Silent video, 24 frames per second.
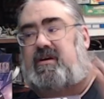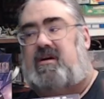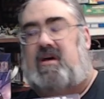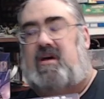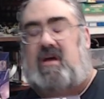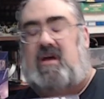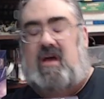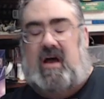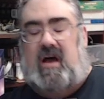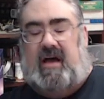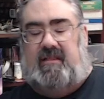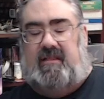
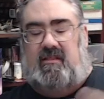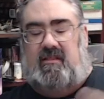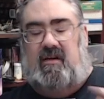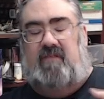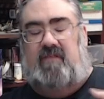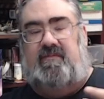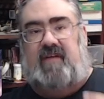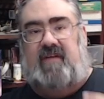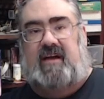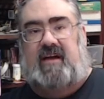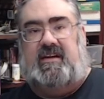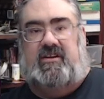I love
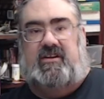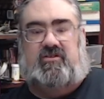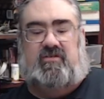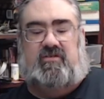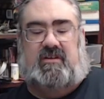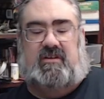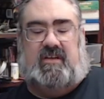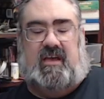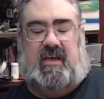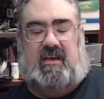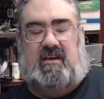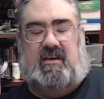finding
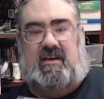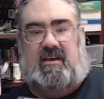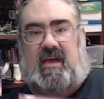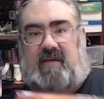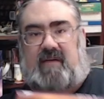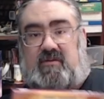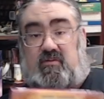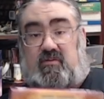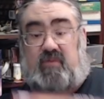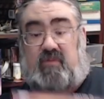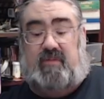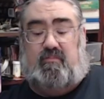trick-taking
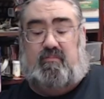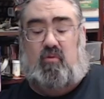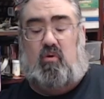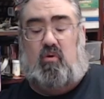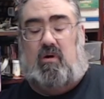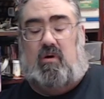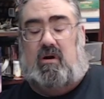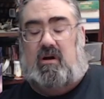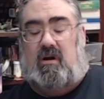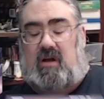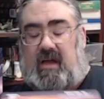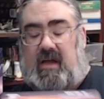games with
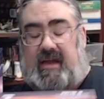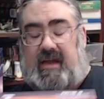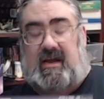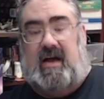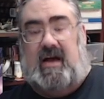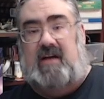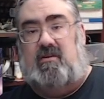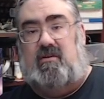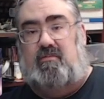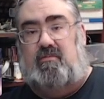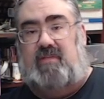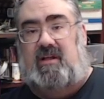more and
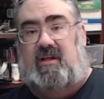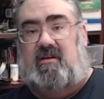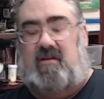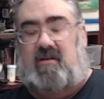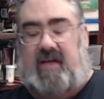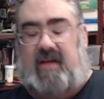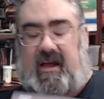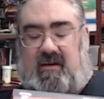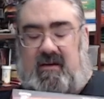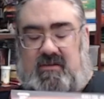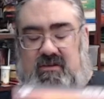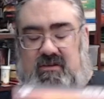higher player
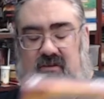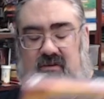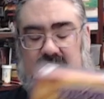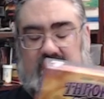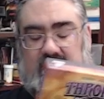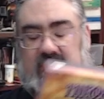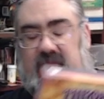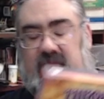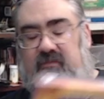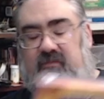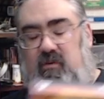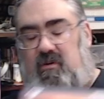counts, so I'm
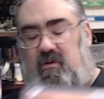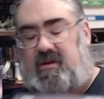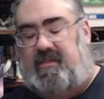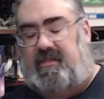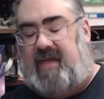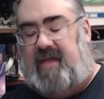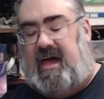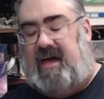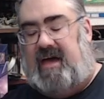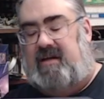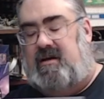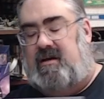looking forward to
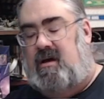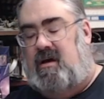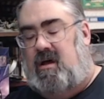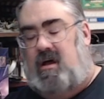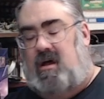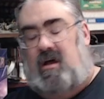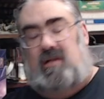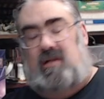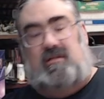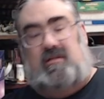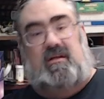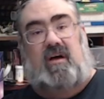that.
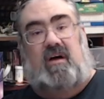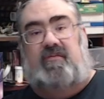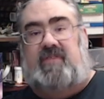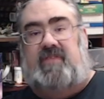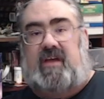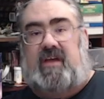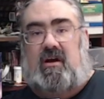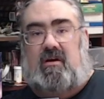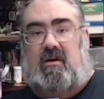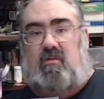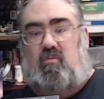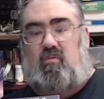Love the
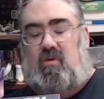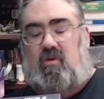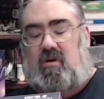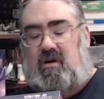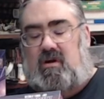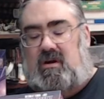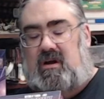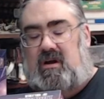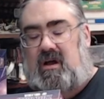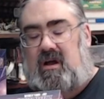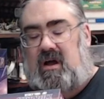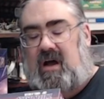artwork.
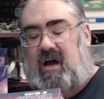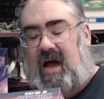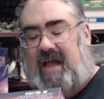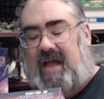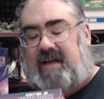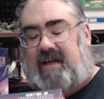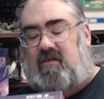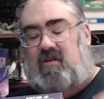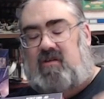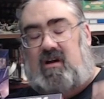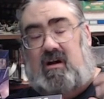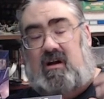
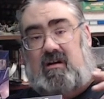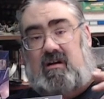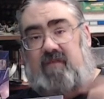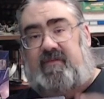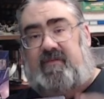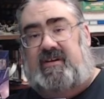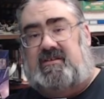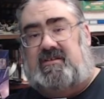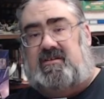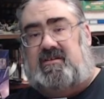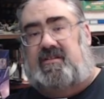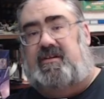Iconography
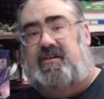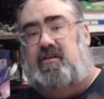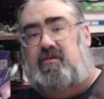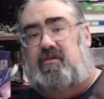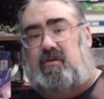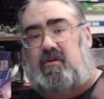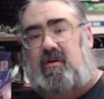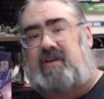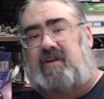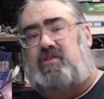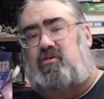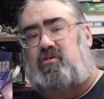is clear, though
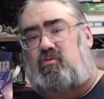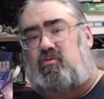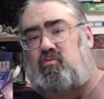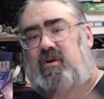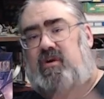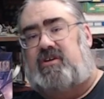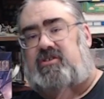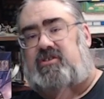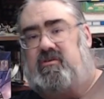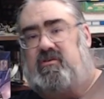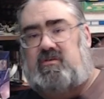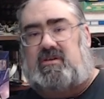I do
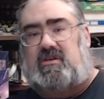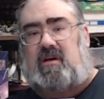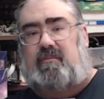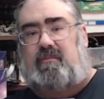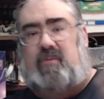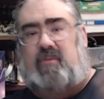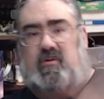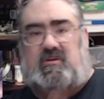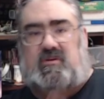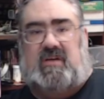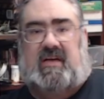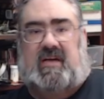wish it was on
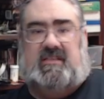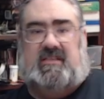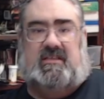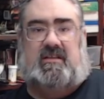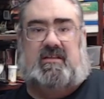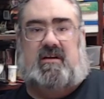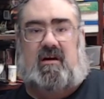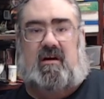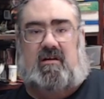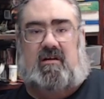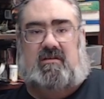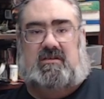both sides of the
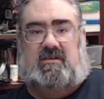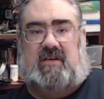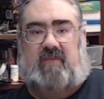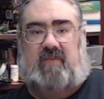cards. I